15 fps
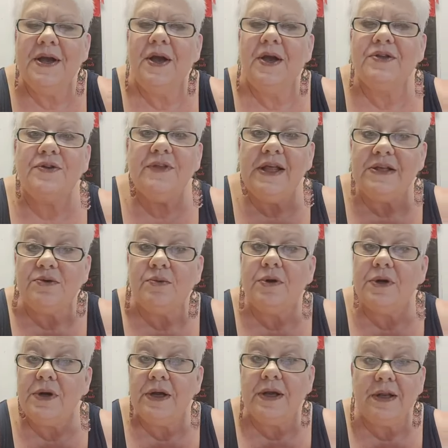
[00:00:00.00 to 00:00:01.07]
So that's where
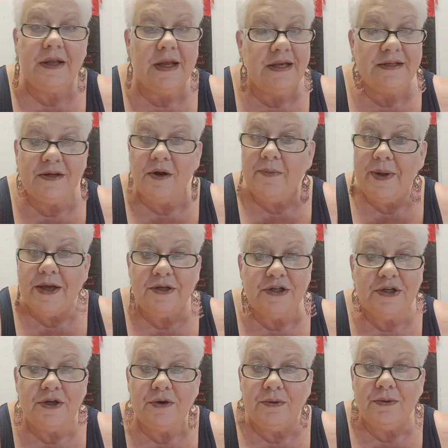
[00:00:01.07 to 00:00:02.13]
it takes it all back to
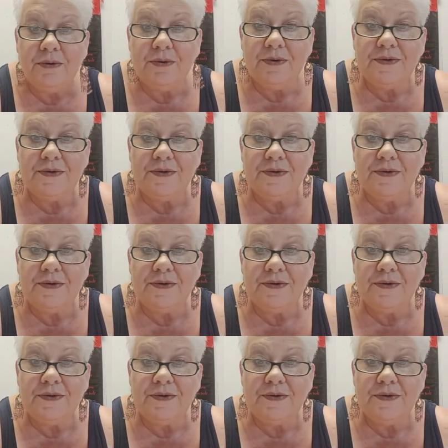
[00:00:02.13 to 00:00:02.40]
you.